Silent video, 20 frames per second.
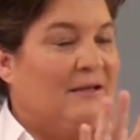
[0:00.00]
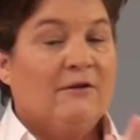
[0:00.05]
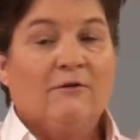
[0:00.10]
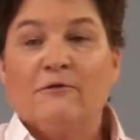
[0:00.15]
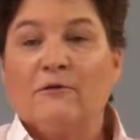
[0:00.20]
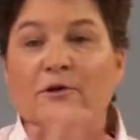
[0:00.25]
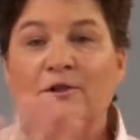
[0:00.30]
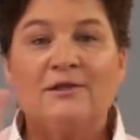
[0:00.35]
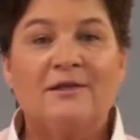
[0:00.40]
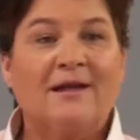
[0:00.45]

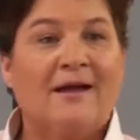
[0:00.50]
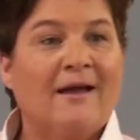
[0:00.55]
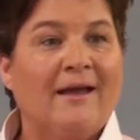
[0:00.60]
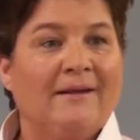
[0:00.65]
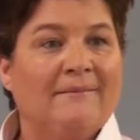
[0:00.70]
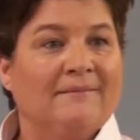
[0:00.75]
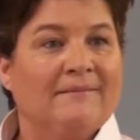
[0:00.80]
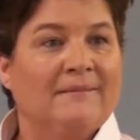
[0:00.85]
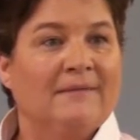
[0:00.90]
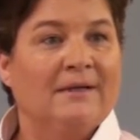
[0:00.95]
First
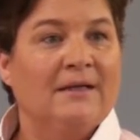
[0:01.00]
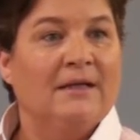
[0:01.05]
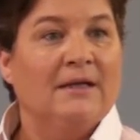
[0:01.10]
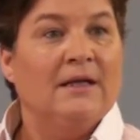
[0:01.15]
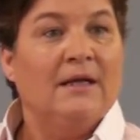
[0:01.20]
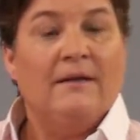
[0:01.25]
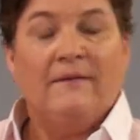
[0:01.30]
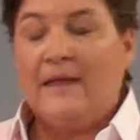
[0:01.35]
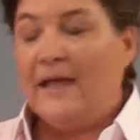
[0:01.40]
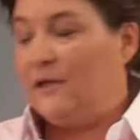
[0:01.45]
time.
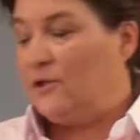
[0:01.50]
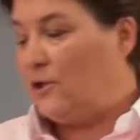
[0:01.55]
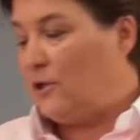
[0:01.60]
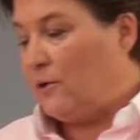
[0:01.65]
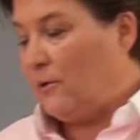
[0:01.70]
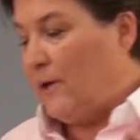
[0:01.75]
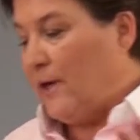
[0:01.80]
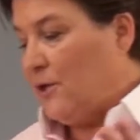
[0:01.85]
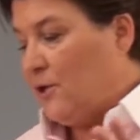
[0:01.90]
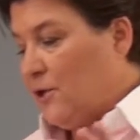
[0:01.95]
That
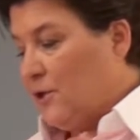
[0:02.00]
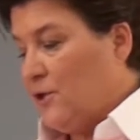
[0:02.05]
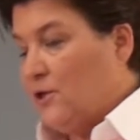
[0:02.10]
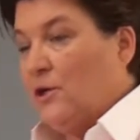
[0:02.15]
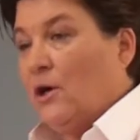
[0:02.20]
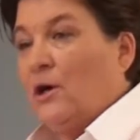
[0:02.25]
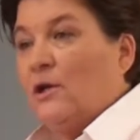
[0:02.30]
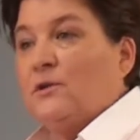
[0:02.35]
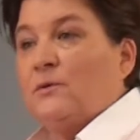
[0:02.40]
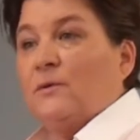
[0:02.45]
generation
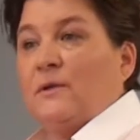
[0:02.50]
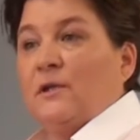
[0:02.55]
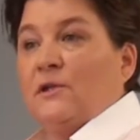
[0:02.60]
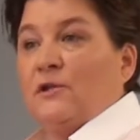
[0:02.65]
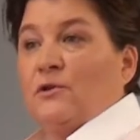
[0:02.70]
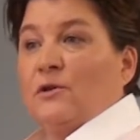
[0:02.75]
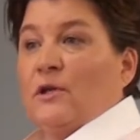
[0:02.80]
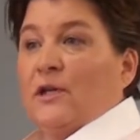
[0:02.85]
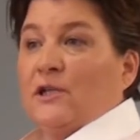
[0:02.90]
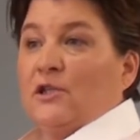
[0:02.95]
starts with the
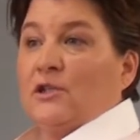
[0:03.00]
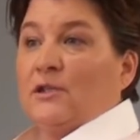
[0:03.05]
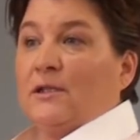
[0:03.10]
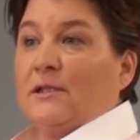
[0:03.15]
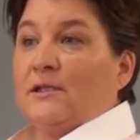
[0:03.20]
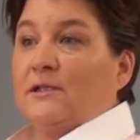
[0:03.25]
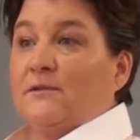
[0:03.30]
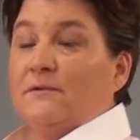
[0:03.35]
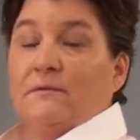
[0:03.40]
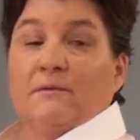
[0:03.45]

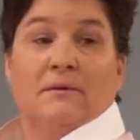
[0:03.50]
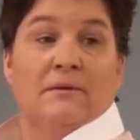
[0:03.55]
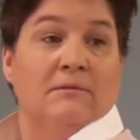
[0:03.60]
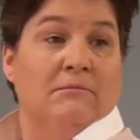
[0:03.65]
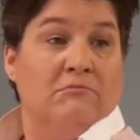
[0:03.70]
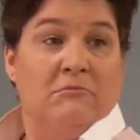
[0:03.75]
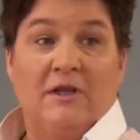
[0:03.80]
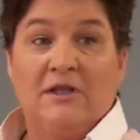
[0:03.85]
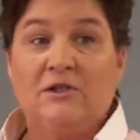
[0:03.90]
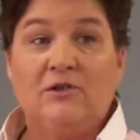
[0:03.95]
traditionalists
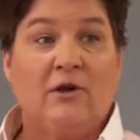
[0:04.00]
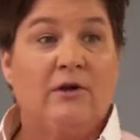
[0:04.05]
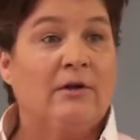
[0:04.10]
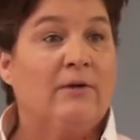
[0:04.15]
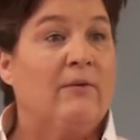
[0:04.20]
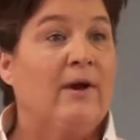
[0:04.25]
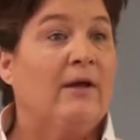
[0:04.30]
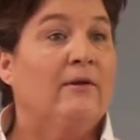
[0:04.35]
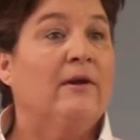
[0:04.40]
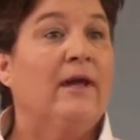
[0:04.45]
that started
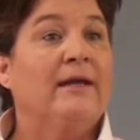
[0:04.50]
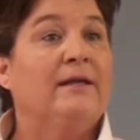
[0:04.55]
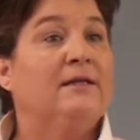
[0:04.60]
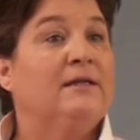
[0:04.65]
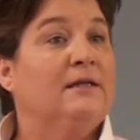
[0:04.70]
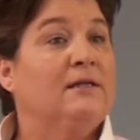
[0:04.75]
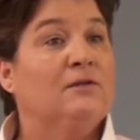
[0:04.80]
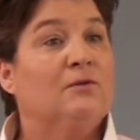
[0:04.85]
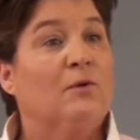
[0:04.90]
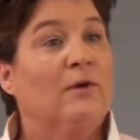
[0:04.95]
around
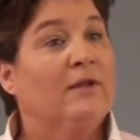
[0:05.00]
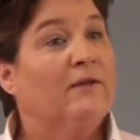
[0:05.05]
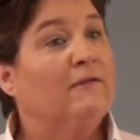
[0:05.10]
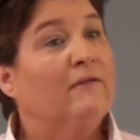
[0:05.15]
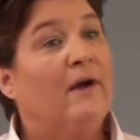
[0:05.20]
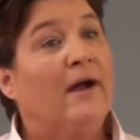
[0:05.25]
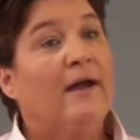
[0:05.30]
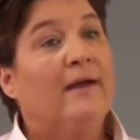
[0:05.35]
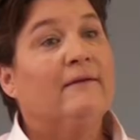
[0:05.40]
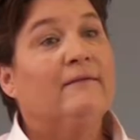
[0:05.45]

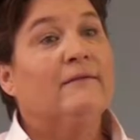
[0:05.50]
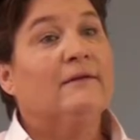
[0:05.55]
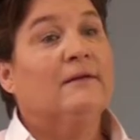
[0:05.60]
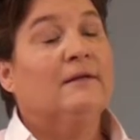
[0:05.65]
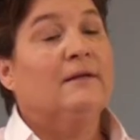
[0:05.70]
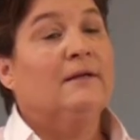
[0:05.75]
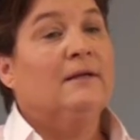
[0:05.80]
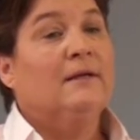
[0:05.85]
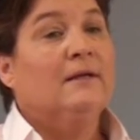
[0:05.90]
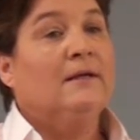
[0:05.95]
1925,
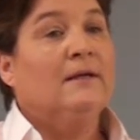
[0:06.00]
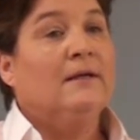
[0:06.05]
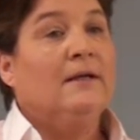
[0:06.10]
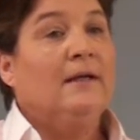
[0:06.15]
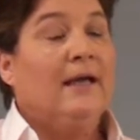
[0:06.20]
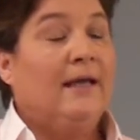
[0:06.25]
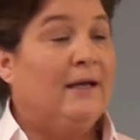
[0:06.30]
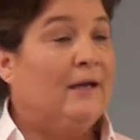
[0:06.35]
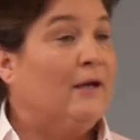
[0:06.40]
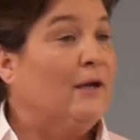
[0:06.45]

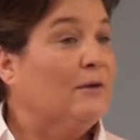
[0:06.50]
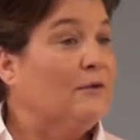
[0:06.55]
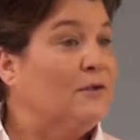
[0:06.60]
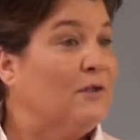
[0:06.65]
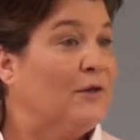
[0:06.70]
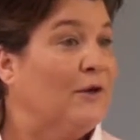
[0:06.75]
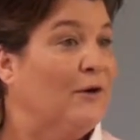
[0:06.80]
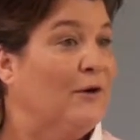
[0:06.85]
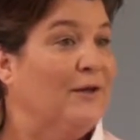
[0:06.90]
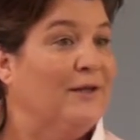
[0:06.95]
and it goes
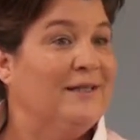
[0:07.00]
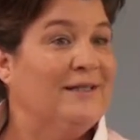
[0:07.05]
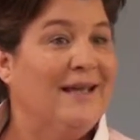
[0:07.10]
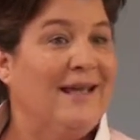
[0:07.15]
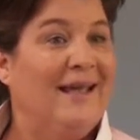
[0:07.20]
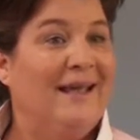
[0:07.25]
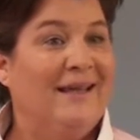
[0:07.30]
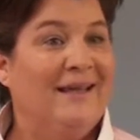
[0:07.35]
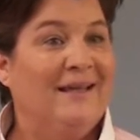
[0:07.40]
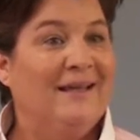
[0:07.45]
to current
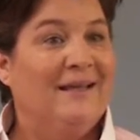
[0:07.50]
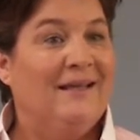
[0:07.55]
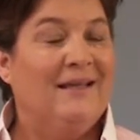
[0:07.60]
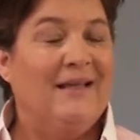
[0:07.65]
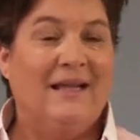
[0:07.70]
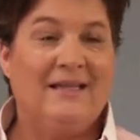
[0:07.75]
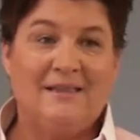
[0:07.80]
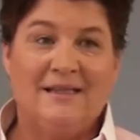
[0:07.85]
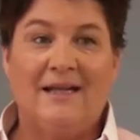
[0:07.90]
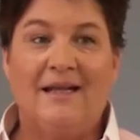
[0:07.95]
day.
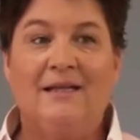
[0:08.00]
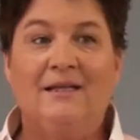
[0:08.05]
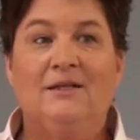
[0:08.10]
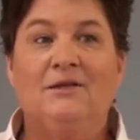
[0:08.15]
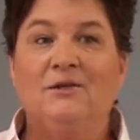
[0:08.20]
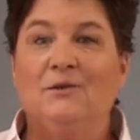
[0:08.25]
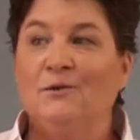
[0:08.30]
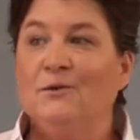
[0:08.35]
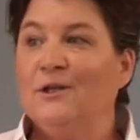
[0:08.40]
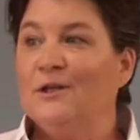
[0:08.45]
That's
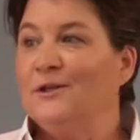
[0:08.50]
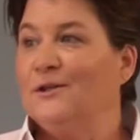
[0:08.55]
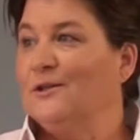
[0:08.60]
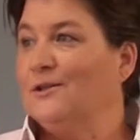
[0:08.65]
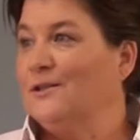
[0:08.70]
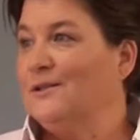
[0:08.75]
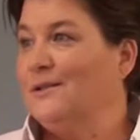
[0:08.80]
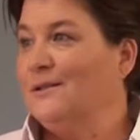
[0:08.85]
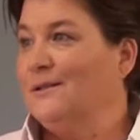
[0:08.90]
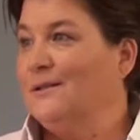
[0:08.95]
92
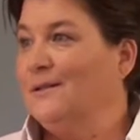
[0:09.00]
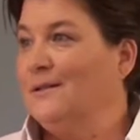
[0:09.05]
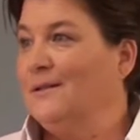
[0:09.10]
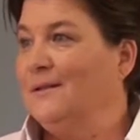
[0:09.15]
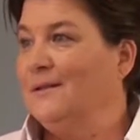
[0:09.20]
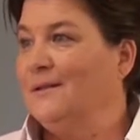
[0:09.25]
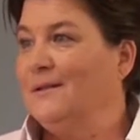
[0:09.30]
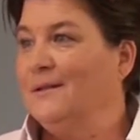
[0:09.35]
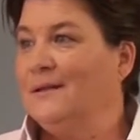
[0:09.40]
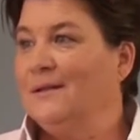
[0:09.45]
years.
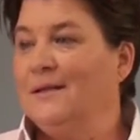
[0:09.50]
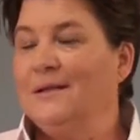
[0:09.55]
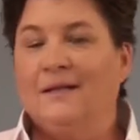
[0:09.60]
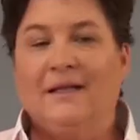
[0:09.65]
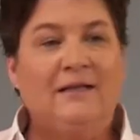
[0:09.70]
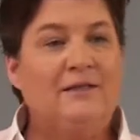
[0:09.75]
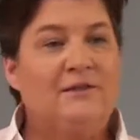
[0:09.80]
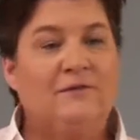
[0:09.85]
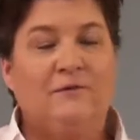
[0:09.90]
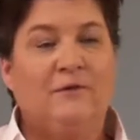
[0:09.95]

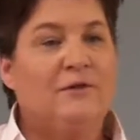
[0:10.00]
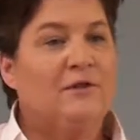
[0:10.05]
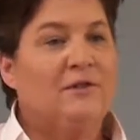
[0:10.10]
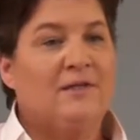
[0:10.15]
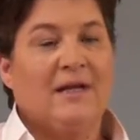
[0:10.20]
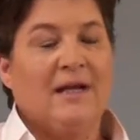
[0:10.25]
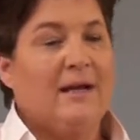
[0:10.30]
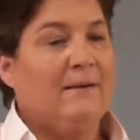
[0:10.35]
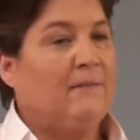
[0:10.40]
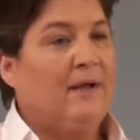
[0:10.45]
That's the first
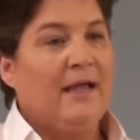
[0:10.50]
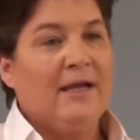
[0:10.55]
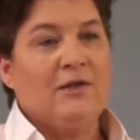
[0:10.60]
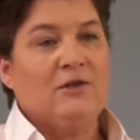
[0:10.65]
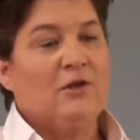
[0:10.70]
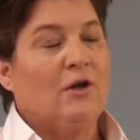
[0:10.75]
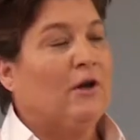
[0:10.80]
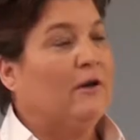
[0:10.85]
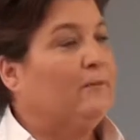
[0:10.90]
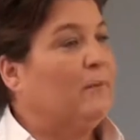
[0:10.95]
time.
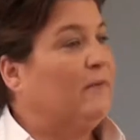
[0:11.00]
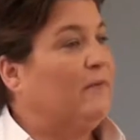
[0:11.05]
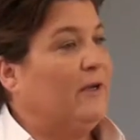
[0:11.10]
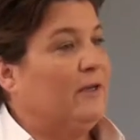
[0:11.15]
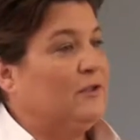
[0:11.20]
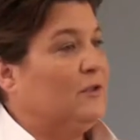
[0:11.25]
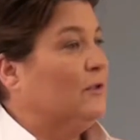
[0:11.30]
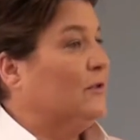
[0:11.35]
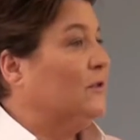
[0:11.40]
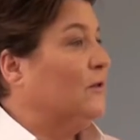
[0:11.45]
HR
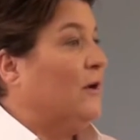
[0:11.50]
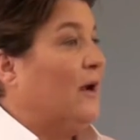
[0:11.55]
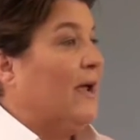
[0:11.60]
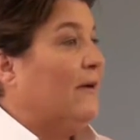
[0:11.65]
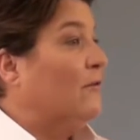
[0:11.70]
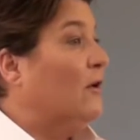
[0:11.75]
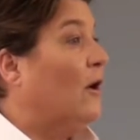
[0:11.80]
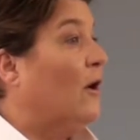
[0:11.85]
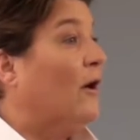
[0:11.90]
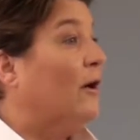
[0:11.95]
professionals are
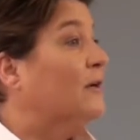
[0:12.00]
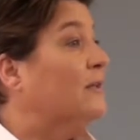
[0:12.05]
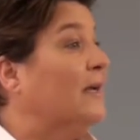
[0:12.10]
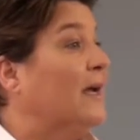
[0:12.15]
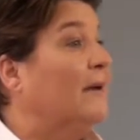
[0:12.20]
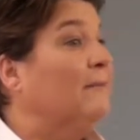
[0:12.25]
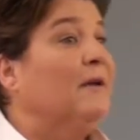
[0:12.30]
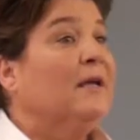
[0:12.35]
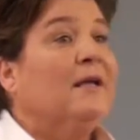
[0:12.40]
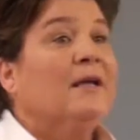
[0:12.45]
having a hard
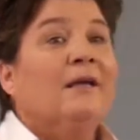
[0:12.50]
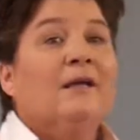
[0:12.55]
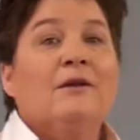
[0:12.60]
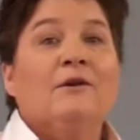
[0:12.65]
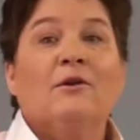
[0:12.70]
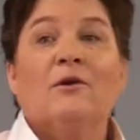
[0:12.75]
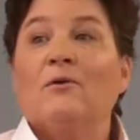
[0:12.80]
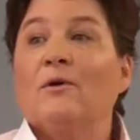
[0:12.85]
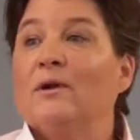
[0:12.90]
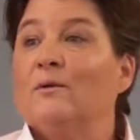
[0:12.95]
time
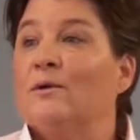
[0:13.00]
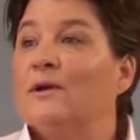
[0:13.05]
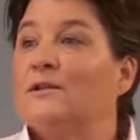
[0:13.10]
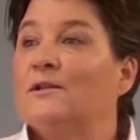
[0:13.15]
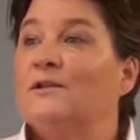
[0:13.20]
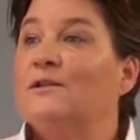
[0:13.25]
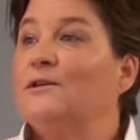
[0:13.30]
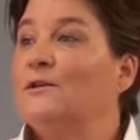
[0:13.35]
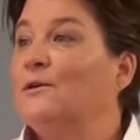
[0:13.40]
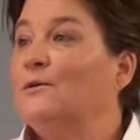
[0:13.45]
knowing what
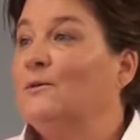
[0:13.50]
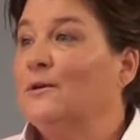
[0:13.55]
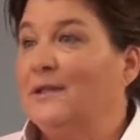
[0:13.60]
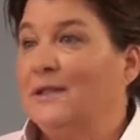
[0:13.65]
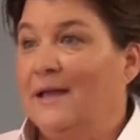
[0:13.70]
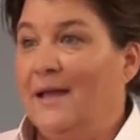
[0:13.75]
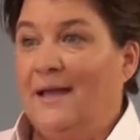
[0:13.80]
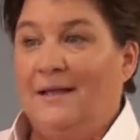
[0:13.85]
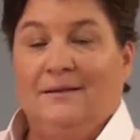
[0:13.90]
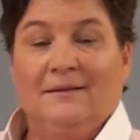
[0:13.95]
to do with
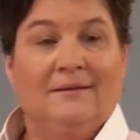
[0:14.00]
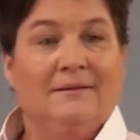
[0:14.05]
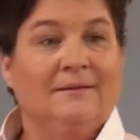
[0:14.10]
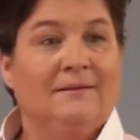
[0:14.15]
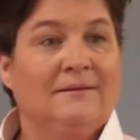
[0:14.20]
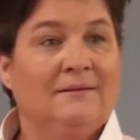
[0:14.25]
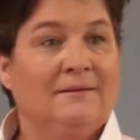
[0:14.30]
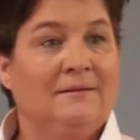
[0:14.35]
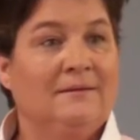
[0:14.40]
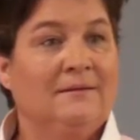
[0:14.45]
that.
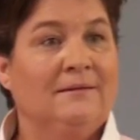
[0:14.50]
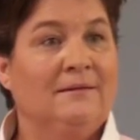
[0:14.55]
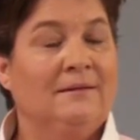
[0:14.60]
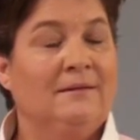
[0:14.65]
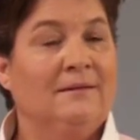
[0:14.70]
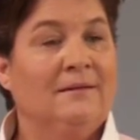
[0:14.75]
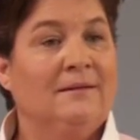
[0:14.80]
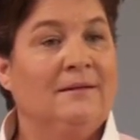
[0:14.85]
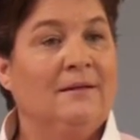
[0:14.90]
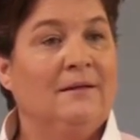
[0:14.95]

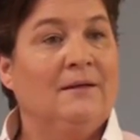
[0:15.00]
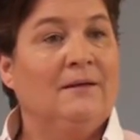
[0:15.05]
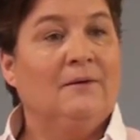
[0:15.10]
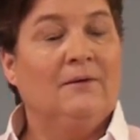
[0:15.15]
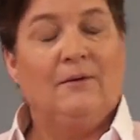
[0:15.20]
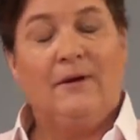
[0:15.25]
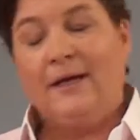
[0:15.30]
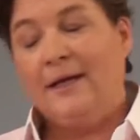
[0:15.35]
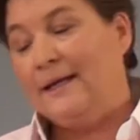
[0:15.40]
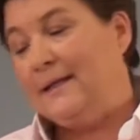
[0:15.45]

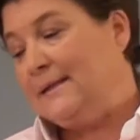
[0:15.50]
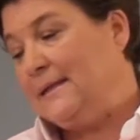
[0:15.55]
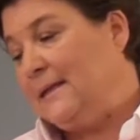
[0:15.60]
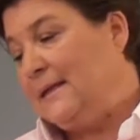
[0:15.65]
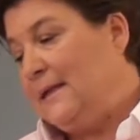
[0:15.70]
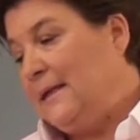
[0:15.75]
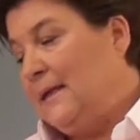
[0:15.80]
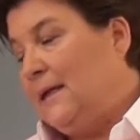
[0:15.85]
Right?